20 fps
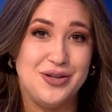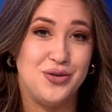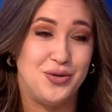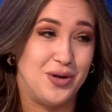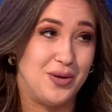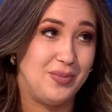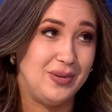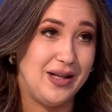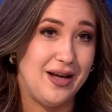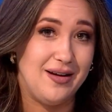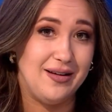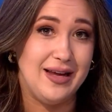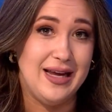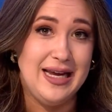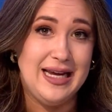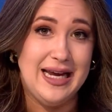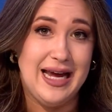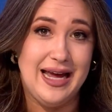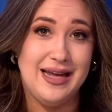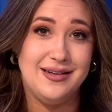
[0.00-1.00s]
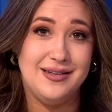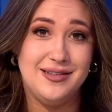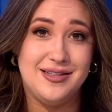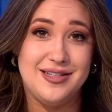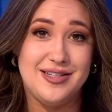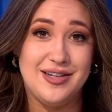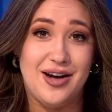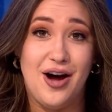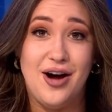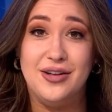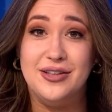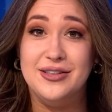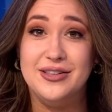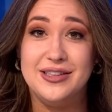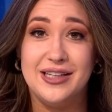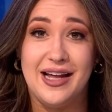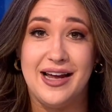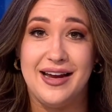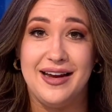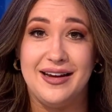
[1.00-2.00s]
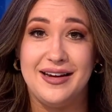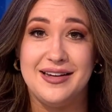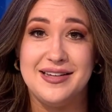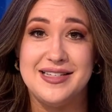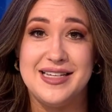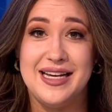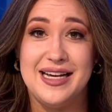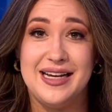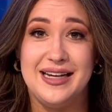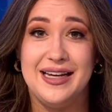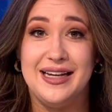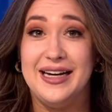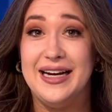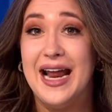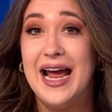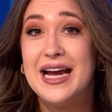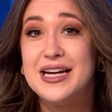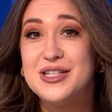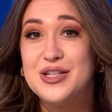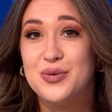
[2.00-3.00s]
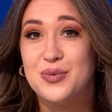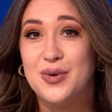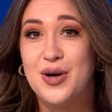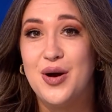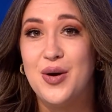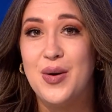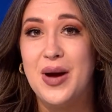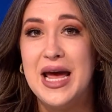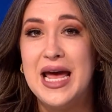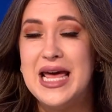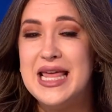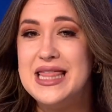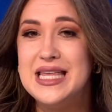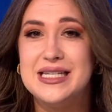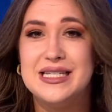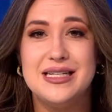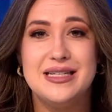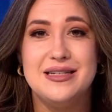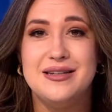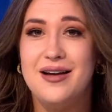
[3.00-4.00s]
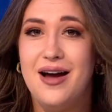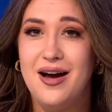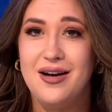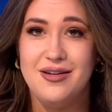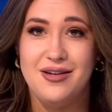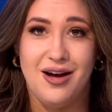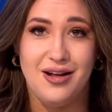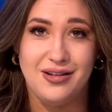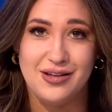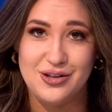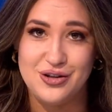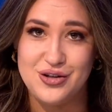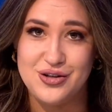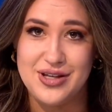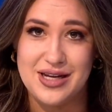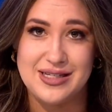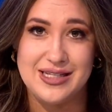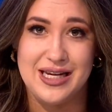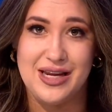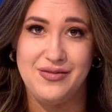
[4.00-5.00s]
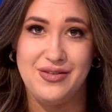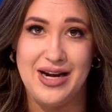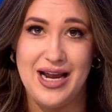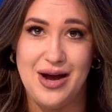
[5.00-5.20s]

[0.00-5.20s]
door plug. And unlike sitting in an exit row, this is not knowledge that's given